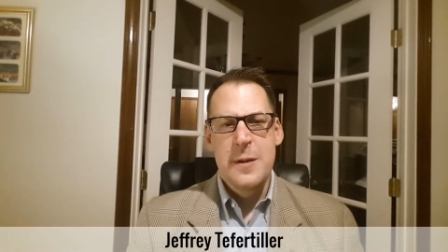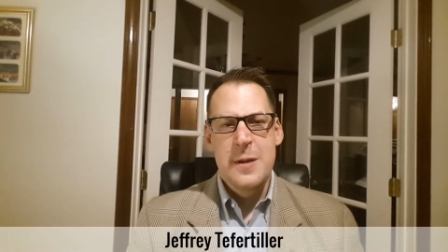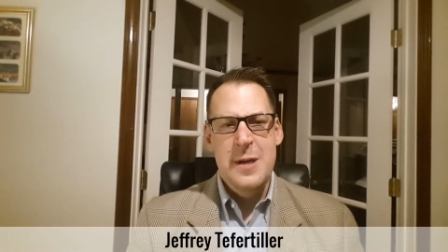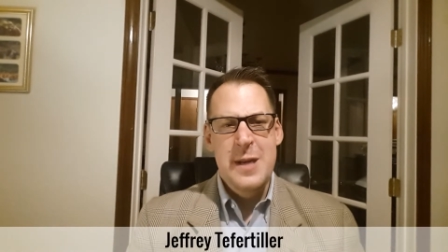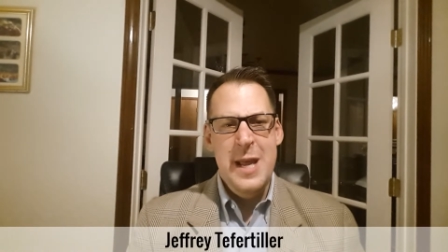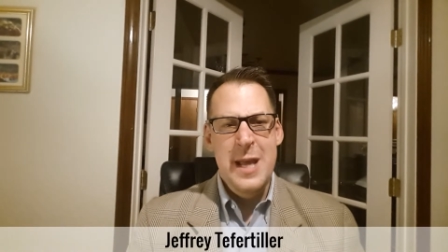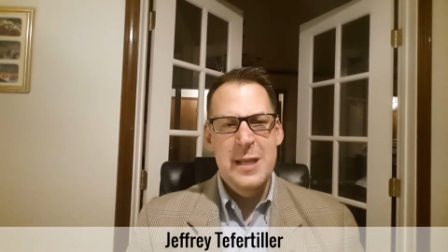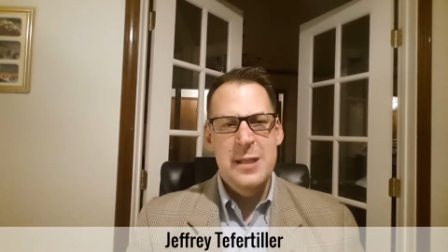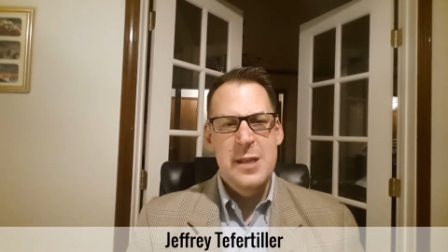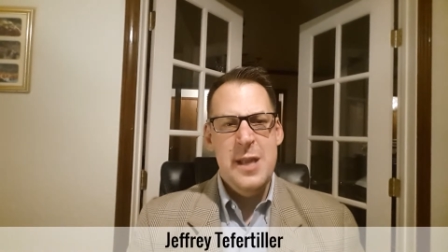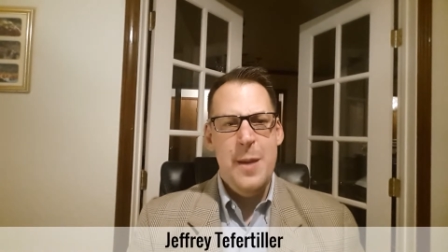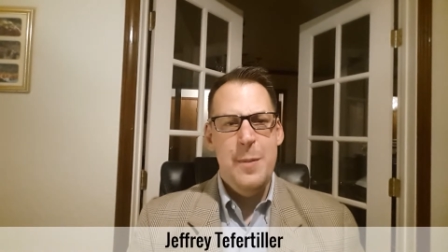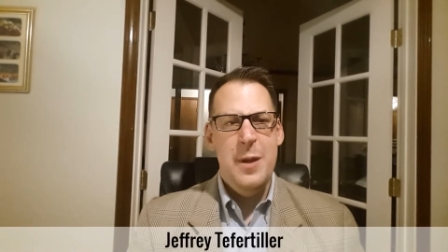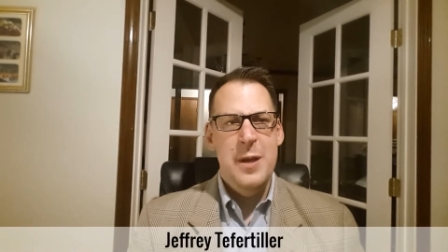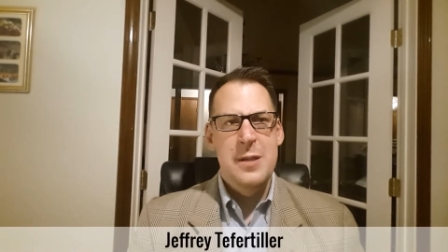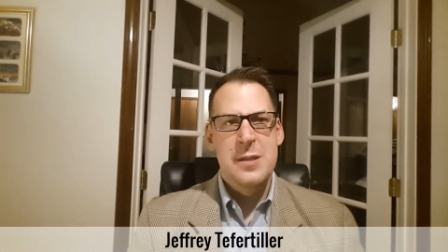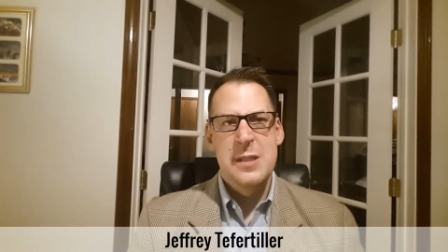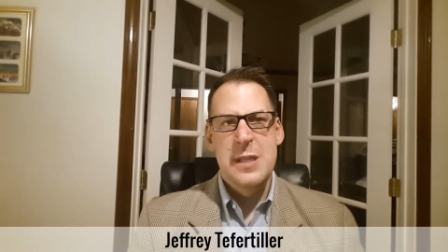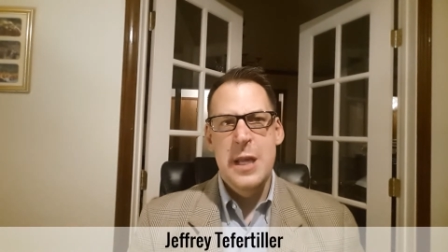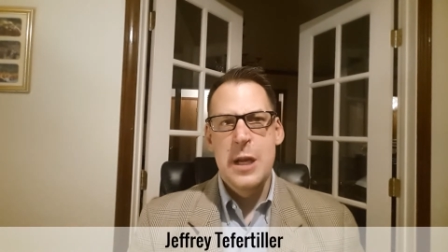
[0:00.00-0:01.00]
Next, how
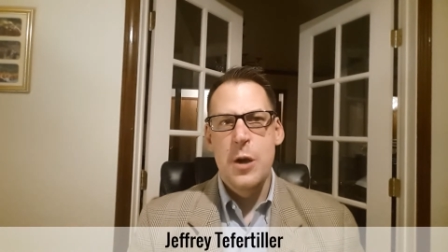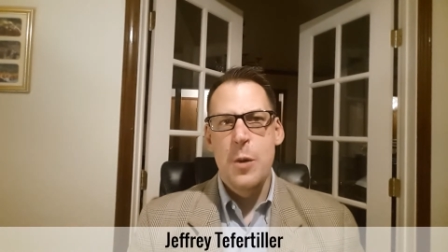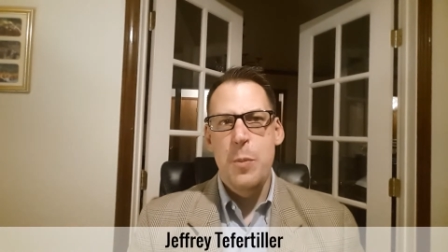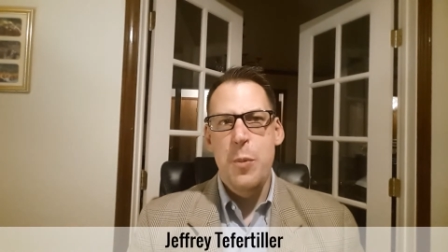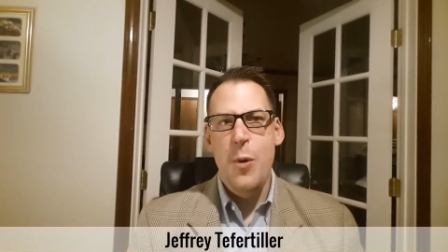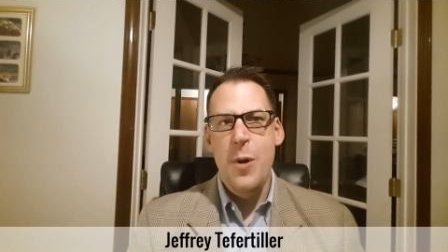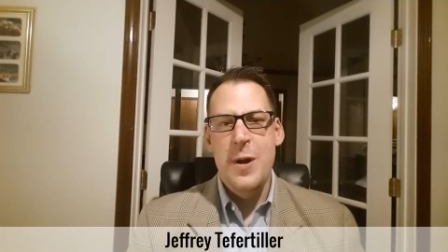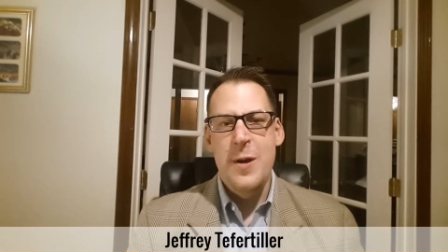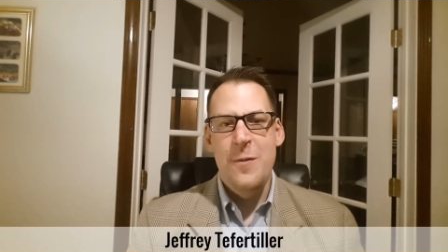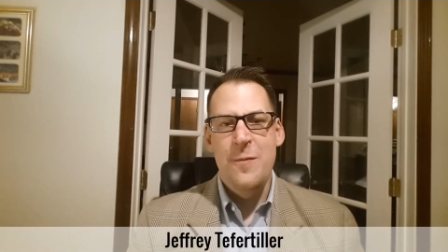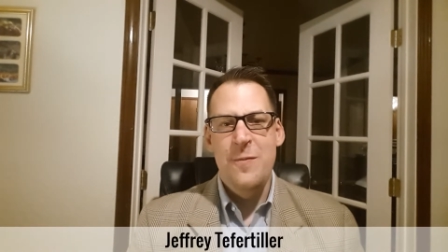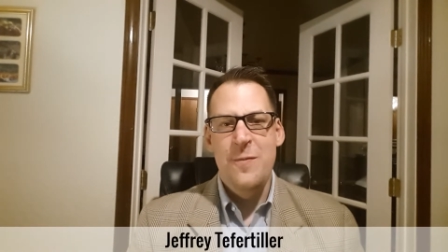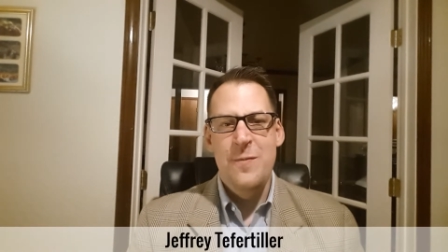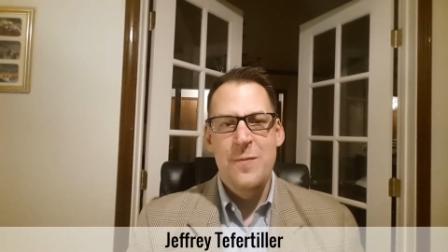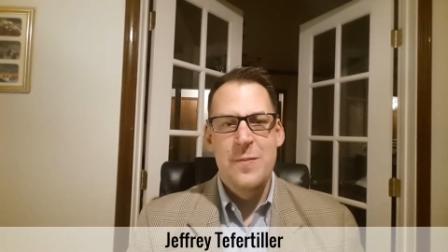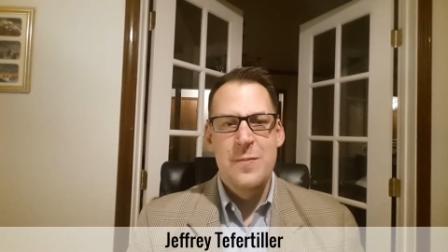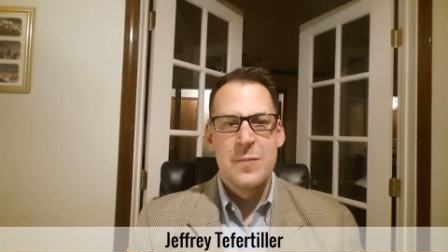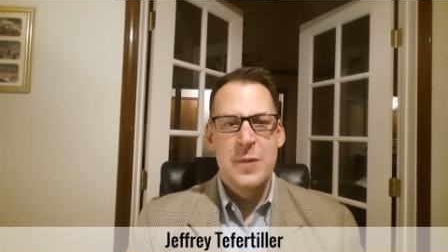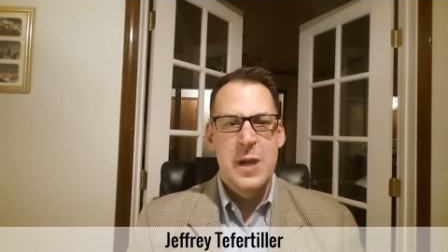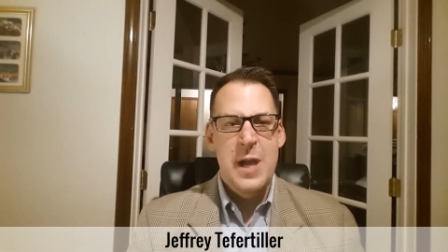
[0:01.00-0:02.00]
about a single point of
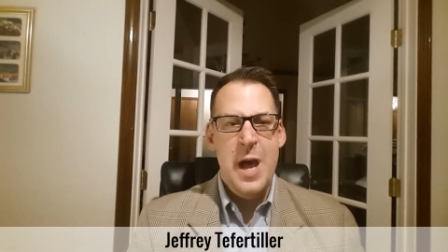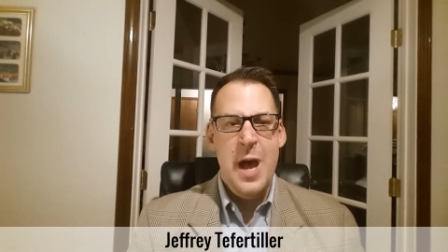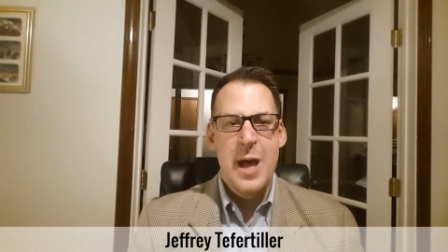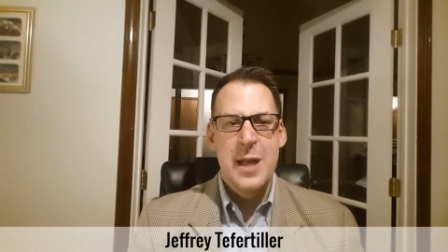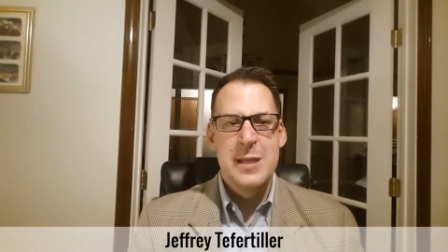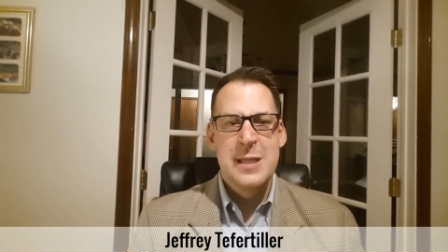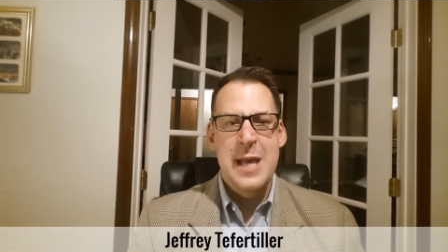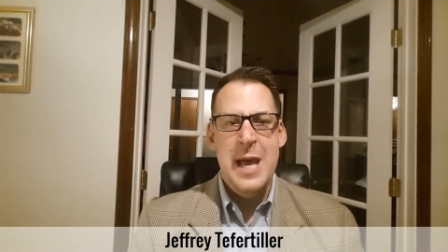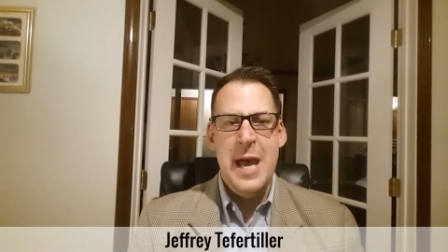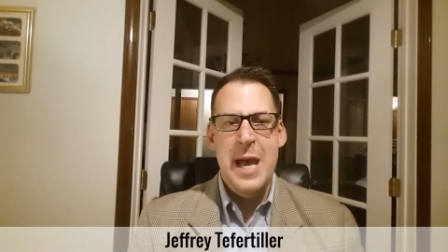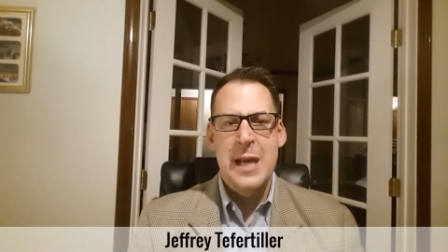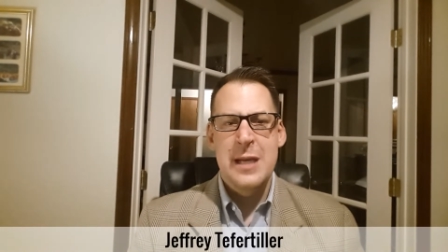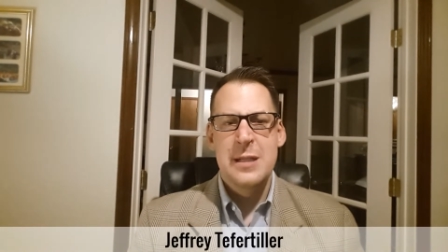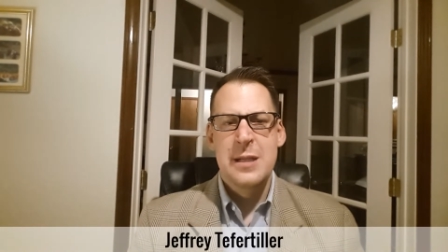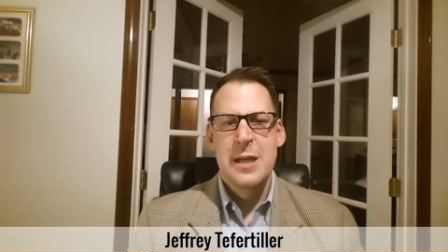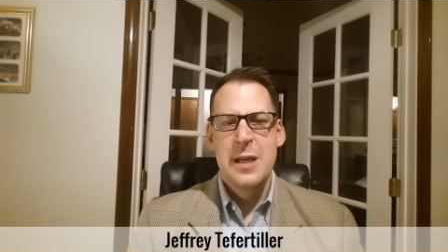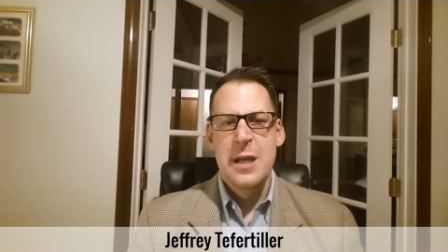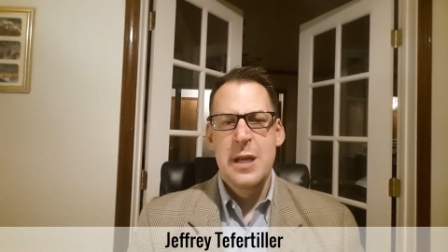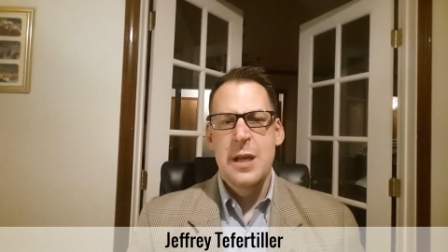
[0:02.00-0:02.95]
contact